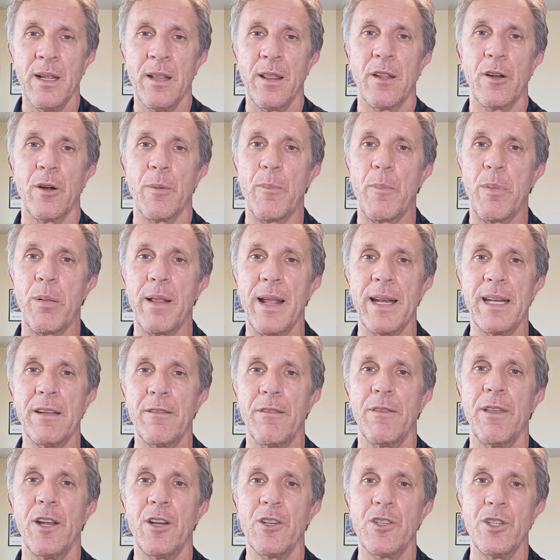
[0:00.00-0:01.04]
there are plenty
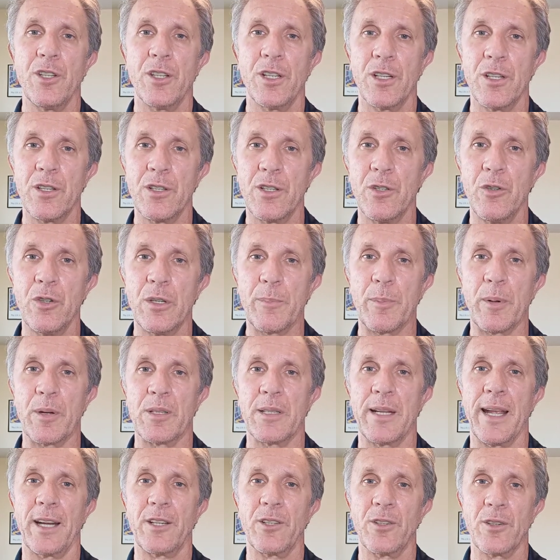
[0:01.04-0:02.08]
of things you can do to
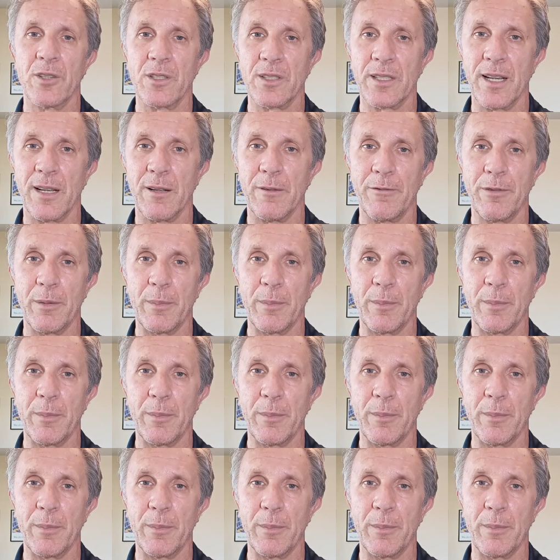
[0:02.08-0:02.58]
protect yourself